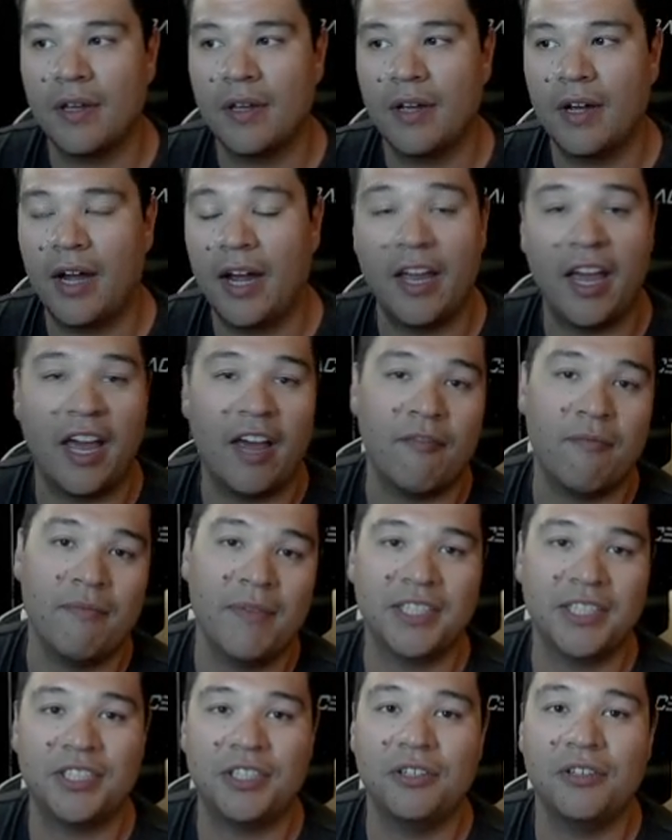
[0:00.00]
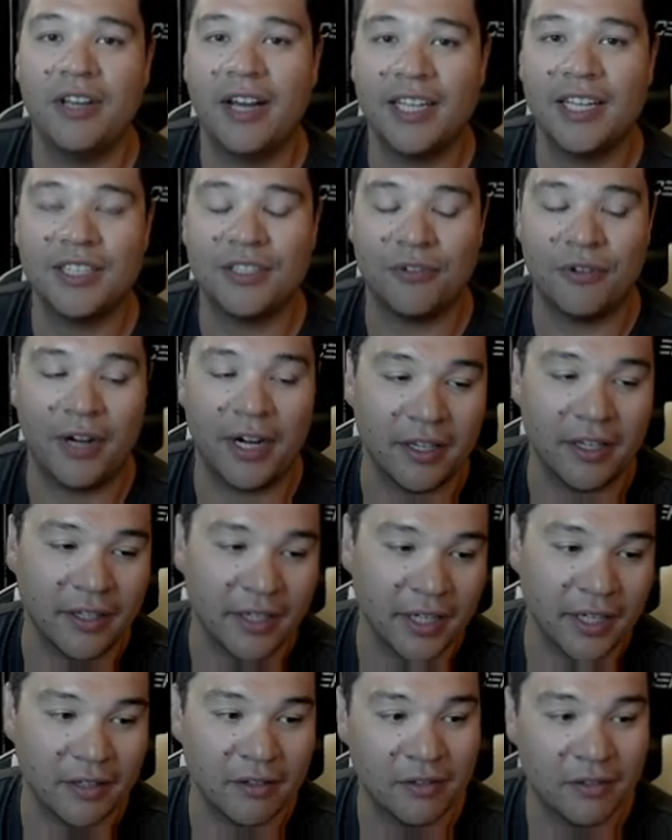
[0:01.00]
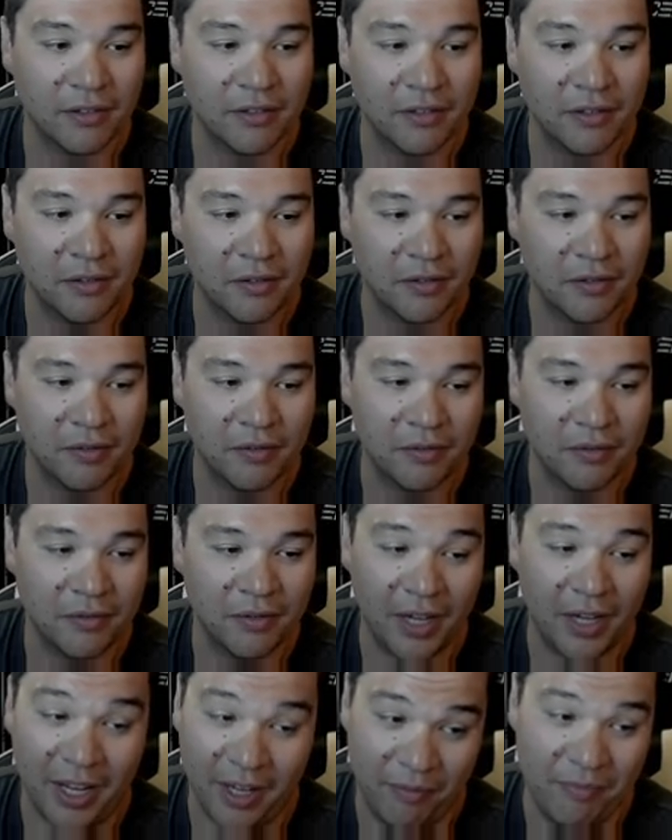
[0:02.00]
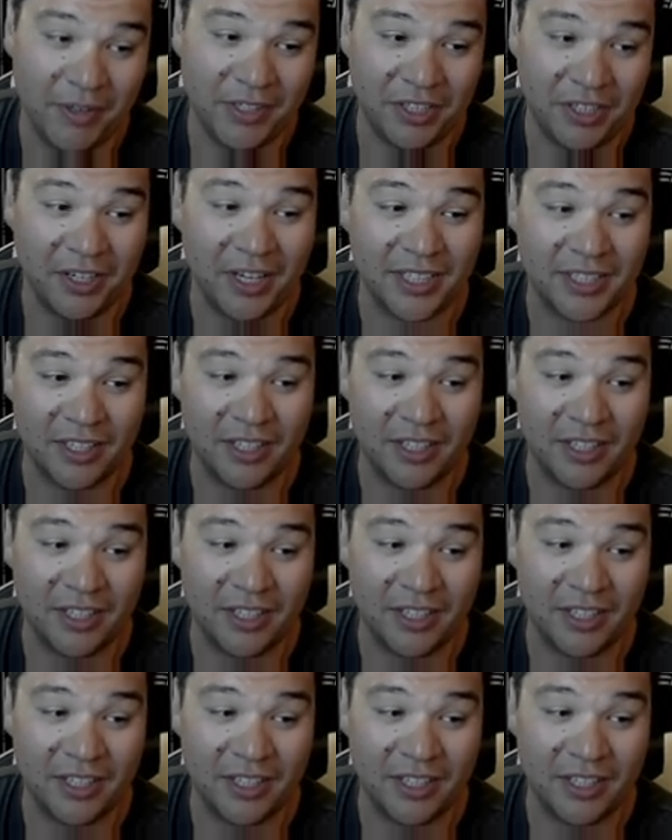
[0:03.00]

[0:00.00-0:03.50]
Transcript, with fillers: I have missed you guys greatly. I miss you guys a